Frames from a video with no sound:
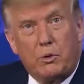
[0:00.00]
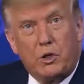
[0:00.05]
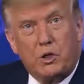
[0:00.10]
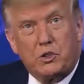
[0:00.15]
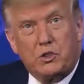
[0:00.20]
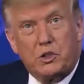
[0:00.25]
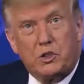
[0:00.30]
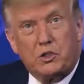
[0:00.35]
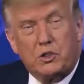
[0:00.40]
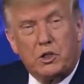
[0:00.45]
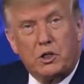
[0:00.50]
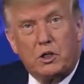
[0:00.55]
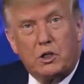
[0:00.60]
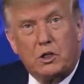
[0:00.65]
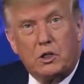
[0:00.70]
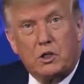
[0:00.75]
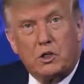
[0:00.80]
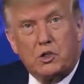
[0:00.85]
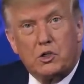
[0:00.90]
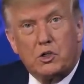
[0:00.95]
pre existing
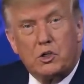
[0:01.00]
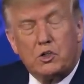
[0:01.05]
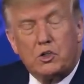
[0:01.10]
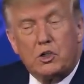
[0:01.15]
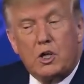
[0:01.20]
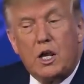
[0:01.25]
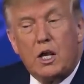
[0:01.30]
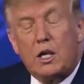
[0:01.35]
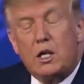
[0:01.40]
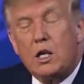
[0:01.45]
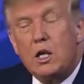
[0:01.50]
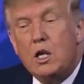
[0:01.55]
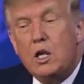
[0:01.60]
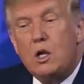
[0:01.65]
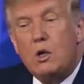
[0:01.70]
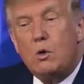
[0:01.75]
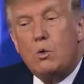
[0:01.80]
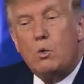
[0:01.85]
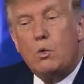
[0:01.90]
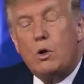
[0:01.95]
conditions. And
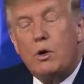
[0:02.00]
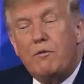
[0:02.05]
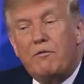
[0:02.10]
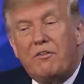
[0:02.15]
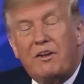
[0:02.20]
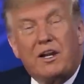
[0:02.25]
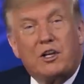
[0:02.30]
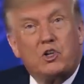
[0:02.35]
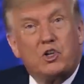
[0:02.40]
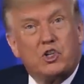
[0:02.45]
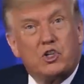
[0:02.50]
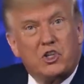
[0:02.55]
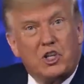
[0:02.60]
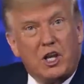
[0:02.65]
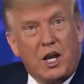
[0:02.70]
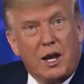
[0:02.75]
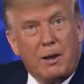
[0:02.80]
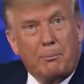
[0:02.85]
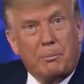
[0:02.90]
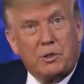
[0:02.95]
in fact, just
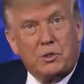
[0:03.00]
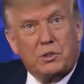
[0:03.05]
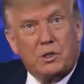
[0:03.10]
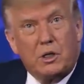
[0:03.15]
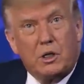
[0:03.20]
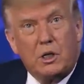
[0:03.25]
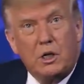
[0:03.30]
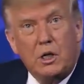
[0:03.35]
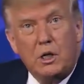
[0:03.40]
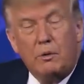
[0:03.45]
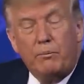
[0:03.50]
the opposite